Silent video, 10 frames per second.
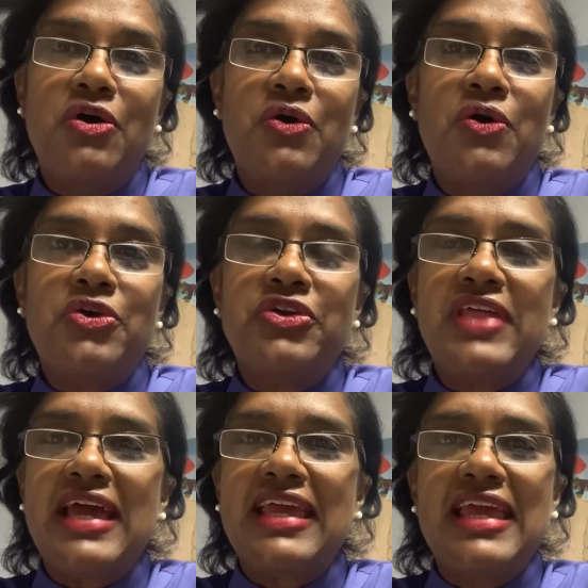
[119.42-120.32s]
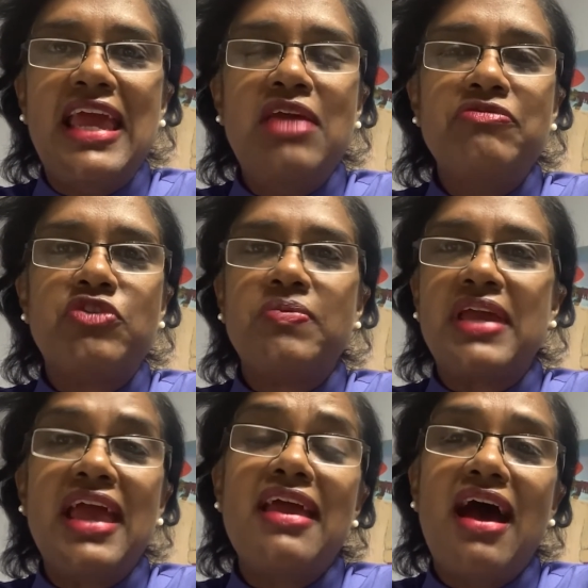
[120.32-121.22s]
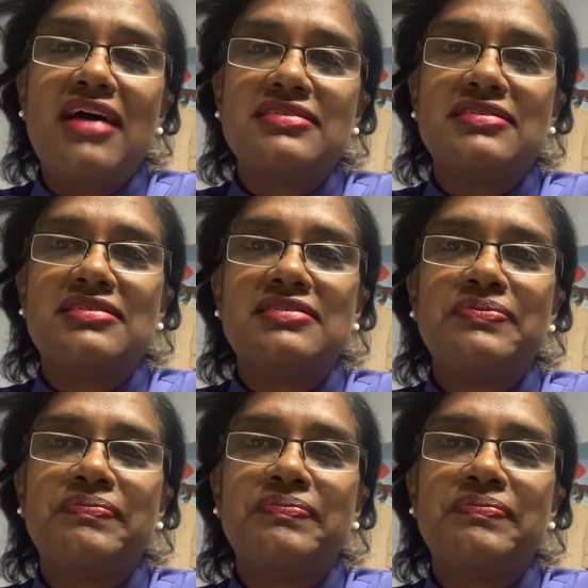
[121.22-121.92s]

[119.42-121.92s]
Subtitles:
Order that came from chaos,